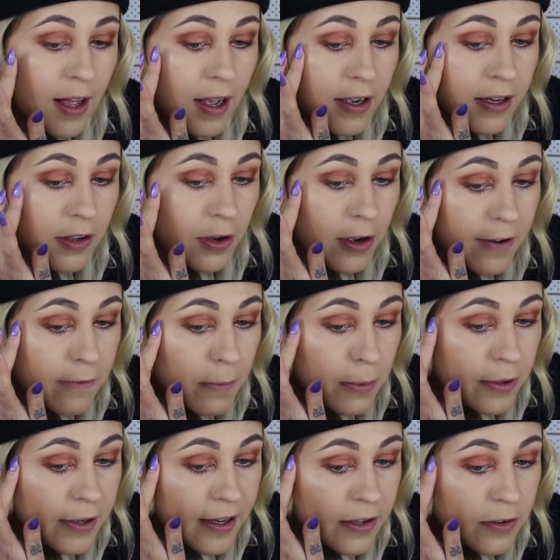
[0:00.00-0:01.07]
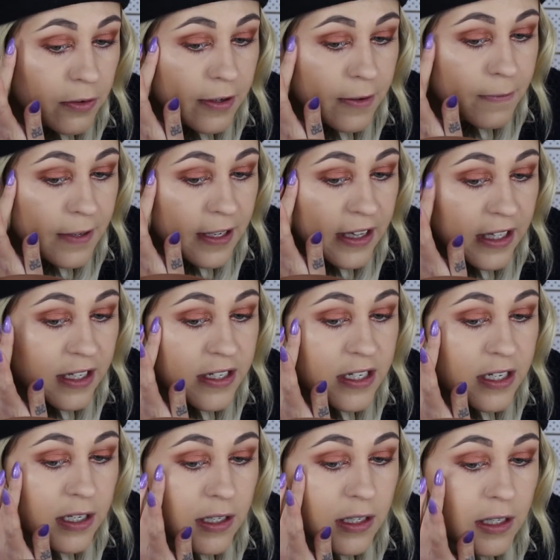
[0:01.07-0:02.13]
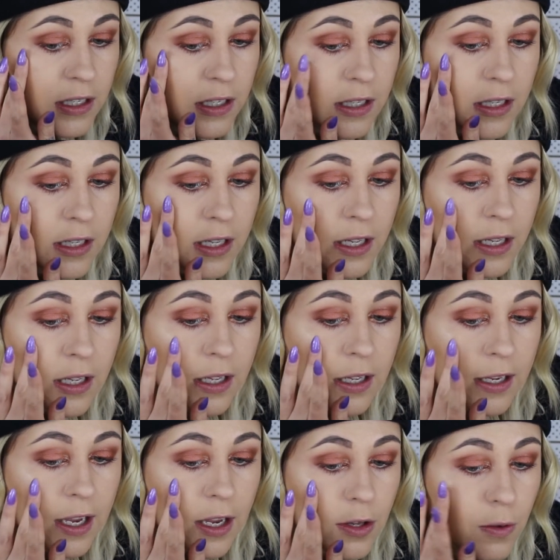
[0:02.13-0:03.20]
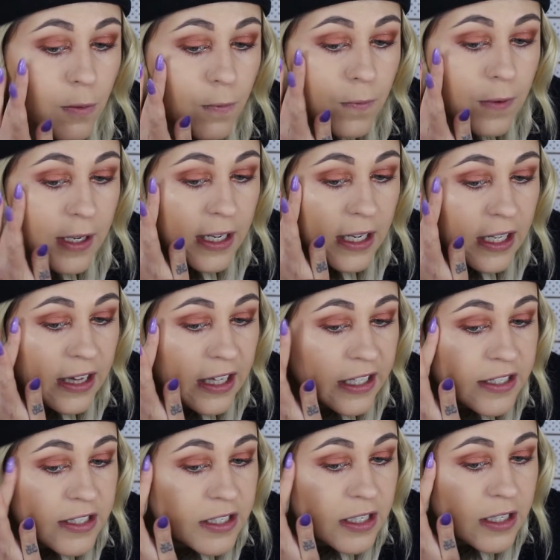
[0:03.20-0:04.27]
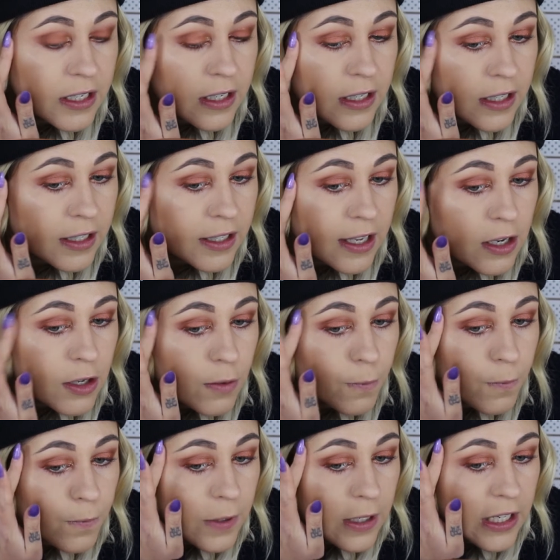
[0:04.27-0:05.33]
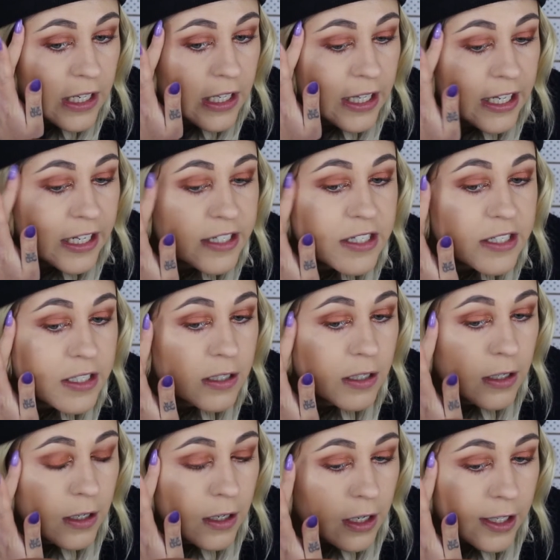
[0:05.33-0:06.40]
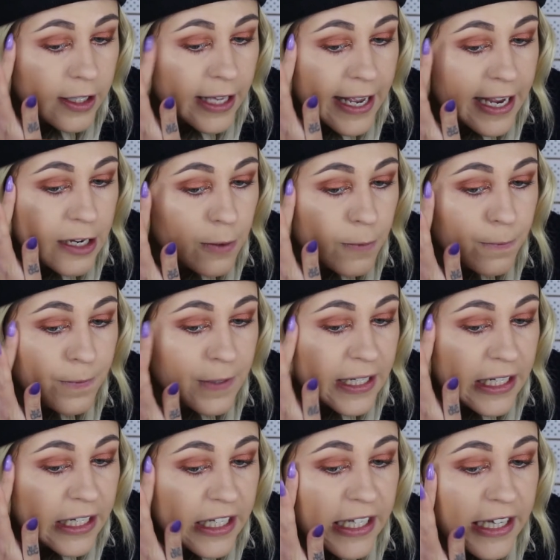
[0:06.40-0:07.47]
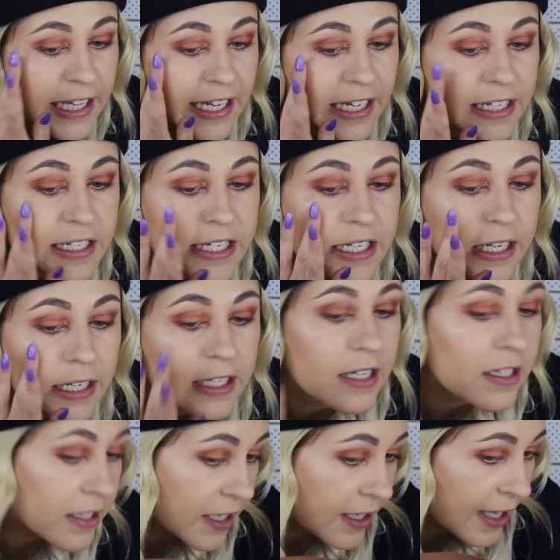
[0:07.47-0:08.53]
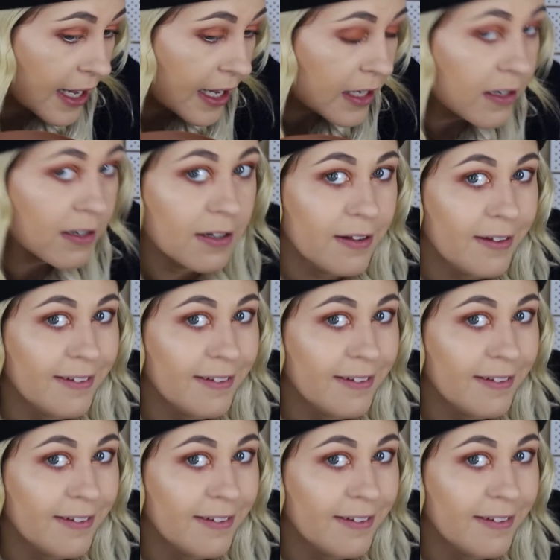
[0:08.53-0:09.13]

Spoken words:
I'm gonna go overboard, I can already feel it. Can you feel it? Can you feel it? Can you feel it? Yes, I can.